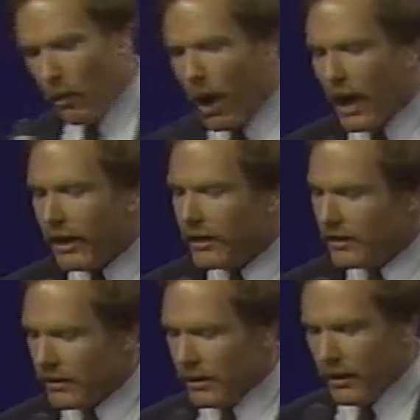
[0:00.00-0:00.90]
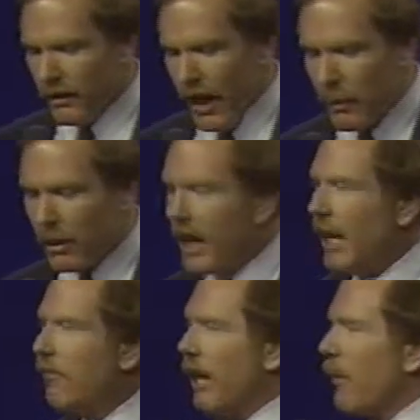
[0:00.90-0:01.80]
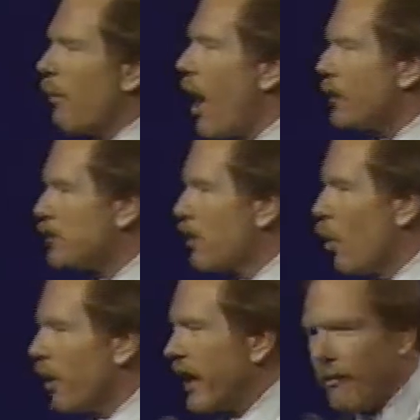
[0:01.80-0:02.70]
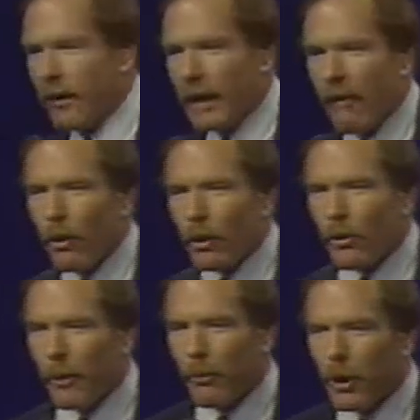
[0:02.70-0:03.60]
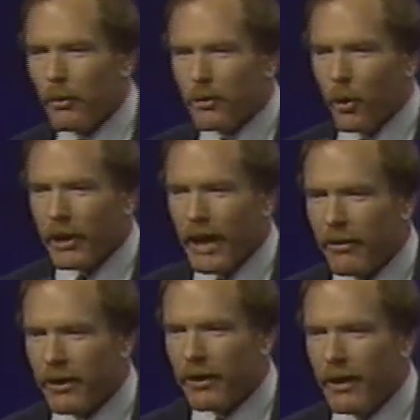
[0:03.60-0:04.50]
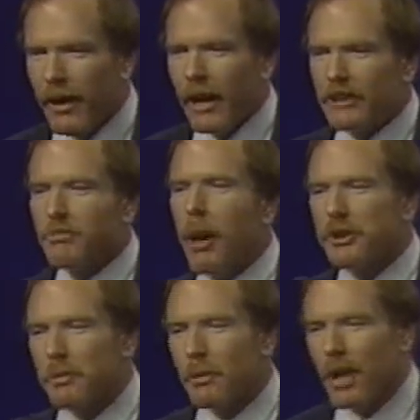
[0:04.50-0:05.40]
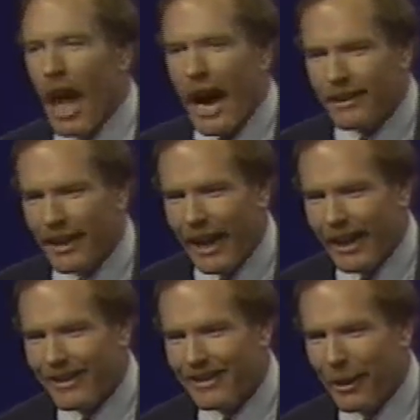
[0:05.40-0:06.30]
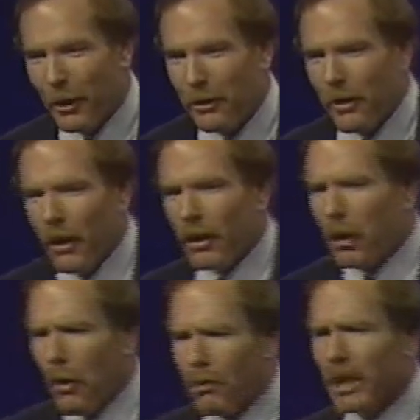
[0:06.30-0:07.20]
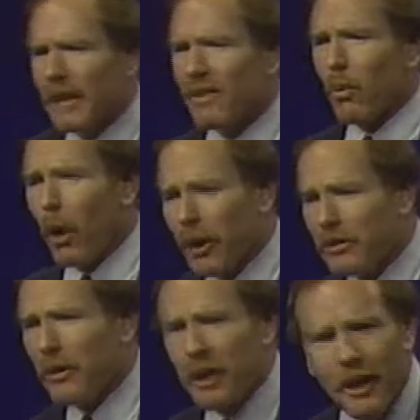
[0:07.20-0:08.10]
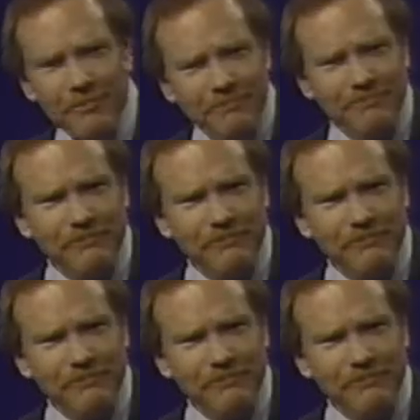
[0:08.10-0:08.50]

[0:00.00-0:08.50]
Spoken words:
1, they believed in the Protestant work ethic. Ever heard of the Puritan work ethic? It's much maligned today. You don't believe in work, do you?